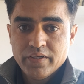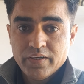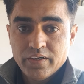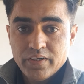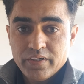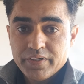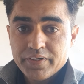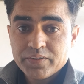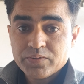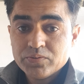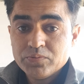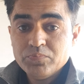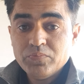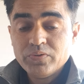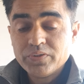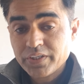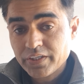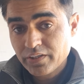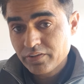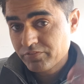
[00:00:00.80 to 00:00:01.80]
Hi, good
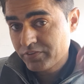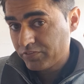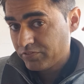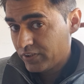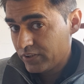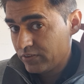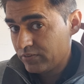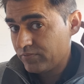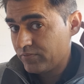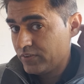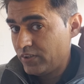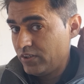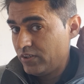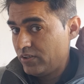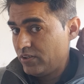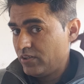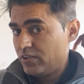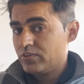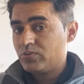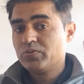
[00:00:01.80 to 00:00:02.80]
morning everyone.
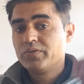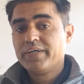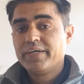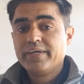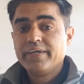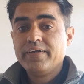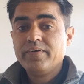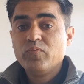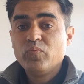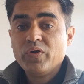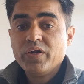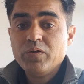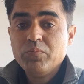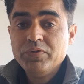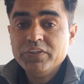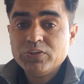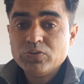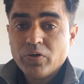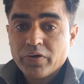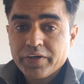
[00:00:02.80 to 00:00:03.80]
Today we'll
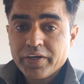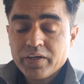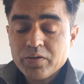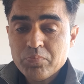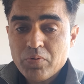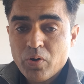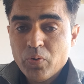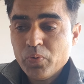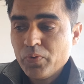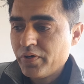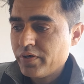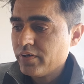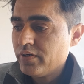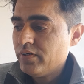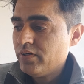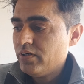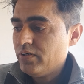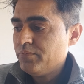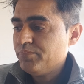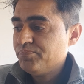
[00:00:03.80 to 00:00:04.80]
be talking about
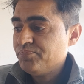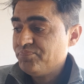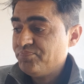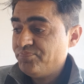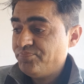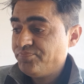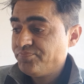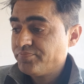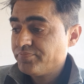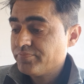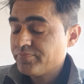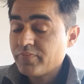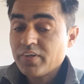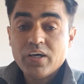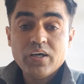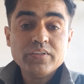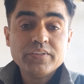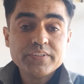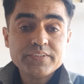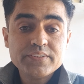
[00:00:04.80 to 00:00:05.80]

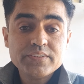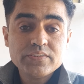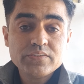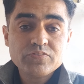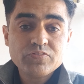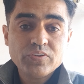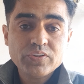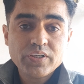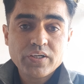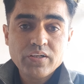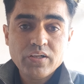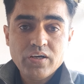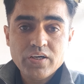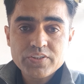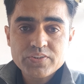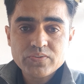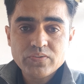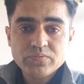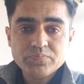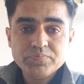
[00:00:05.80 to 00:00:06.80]
this is for the
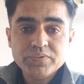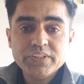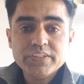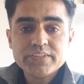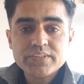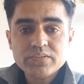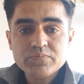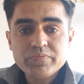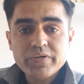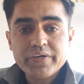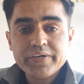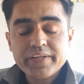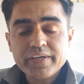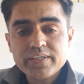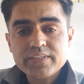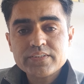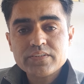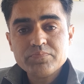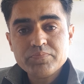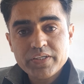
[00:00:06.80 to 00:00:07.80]
class of BSc
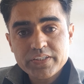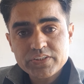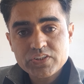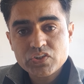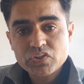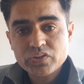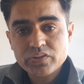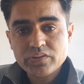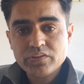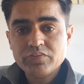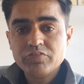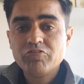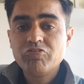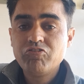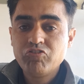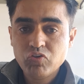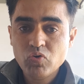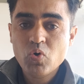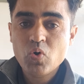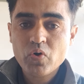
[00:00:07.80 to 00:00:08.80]
Biotech semester
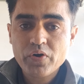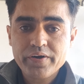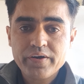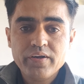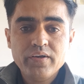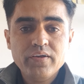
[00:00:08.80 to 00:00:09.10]
4